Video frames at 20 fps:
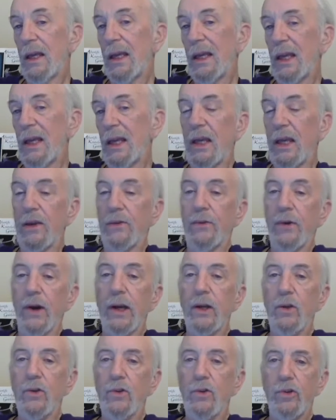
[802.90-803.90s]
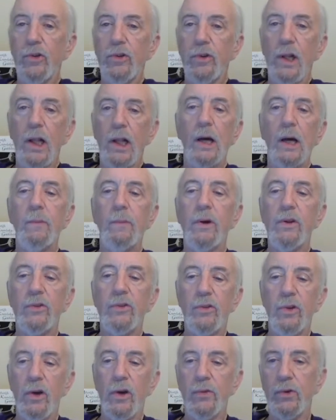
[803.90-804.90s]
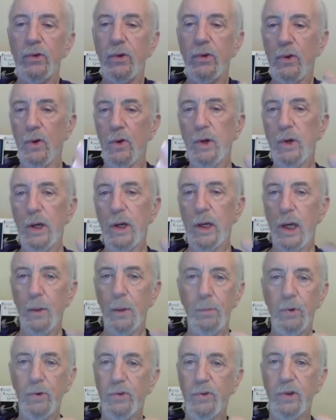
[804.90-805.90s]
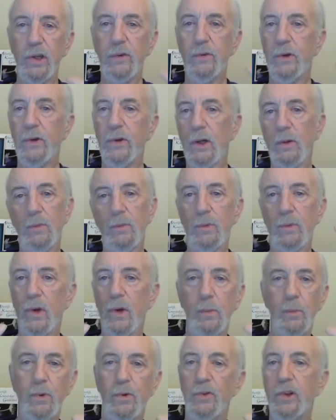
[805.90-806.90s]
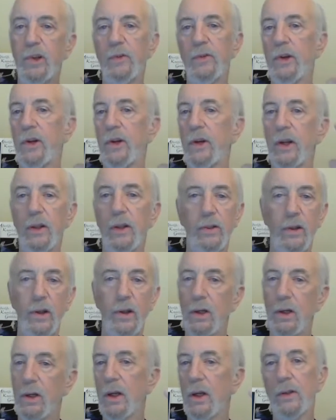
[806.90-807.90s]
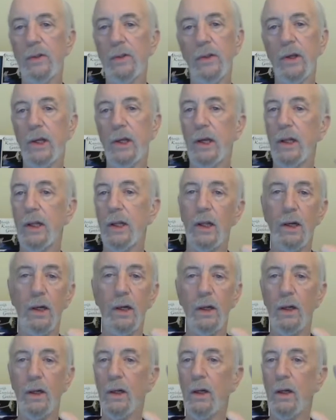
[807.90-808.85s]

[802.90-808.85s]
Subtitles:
if I could just allow myself to, okay, I'm perceiving nothing, and then